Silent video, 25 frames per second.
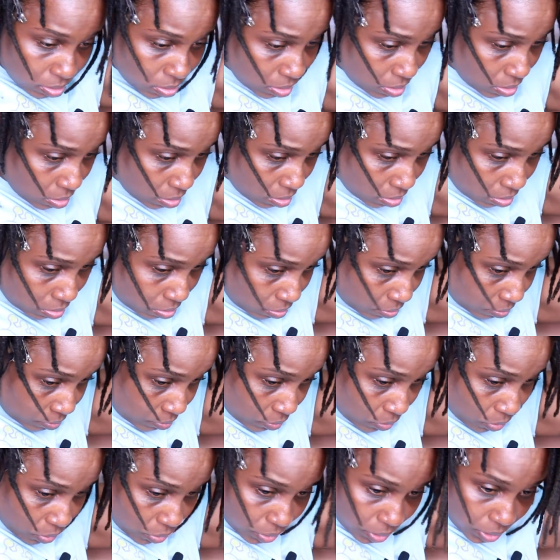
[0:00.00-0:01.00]
So,
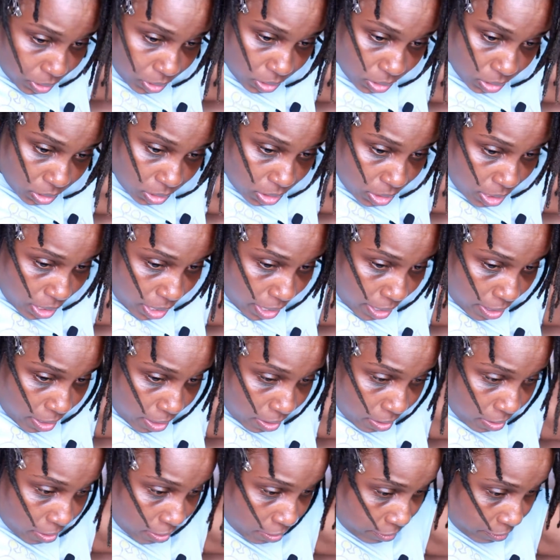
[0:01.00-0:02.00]
or a year and a
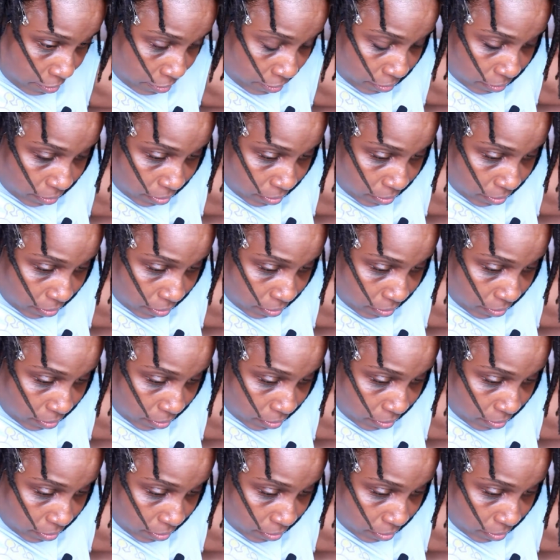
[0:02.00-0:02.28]
half.